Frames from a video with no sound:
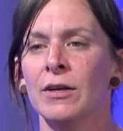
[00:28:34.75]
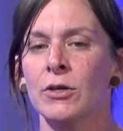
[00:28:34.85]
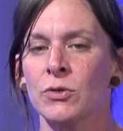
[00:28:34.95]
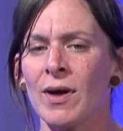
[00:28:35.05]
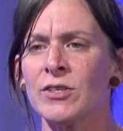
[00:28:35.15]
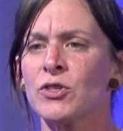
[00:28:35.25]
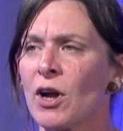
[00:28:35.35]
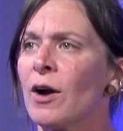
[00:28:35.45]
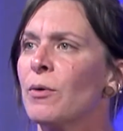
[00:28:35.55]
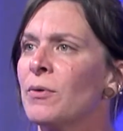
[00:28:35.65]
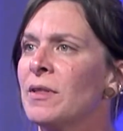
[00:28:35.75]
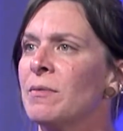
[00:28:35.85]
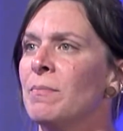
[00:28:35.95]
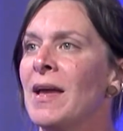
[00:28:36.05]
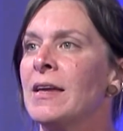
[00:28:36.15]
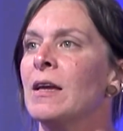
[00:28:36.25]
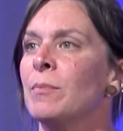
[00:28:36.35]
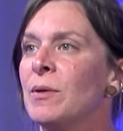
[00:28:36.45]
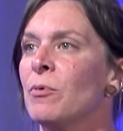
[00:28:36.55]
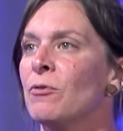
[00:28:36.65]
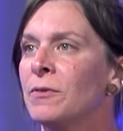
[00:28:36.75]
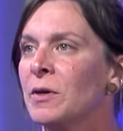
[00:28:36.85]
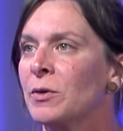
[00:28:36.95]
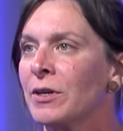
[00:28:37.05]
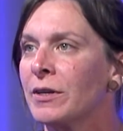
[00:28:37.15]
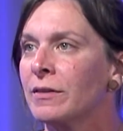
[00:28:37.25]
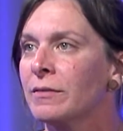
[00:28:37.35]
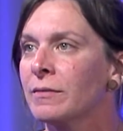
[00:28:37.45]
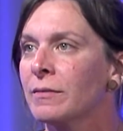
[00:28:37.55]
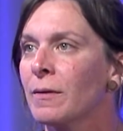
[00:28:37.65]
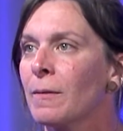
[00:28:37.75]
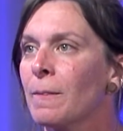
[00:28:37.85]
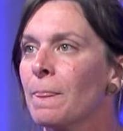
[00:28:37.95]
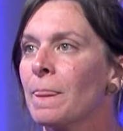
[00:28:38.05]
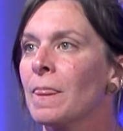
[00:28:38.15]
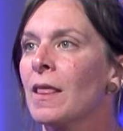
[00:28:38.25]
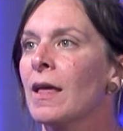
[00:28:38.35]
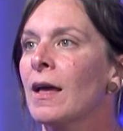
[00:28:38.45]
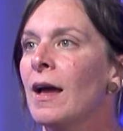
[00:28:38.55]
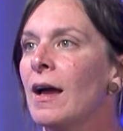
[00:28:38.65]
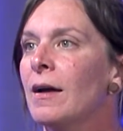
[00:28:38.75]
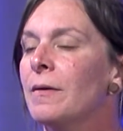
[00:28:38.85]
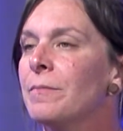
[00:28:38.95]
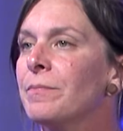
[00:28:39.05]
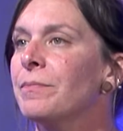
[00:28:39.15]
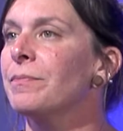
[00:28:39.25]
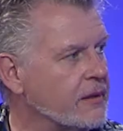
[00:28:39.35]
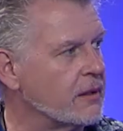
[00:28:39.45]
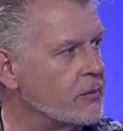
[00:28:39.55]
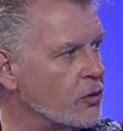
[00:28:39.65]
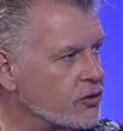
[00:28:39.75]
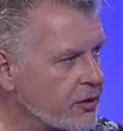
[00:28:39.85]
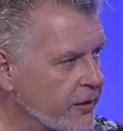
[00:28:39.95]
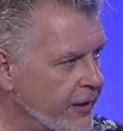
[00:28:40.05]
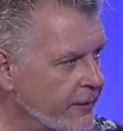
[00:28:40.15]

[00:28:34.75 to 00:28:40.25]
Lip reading: So I start with making people feel good. Okay. So you start with the mental, emotional. then.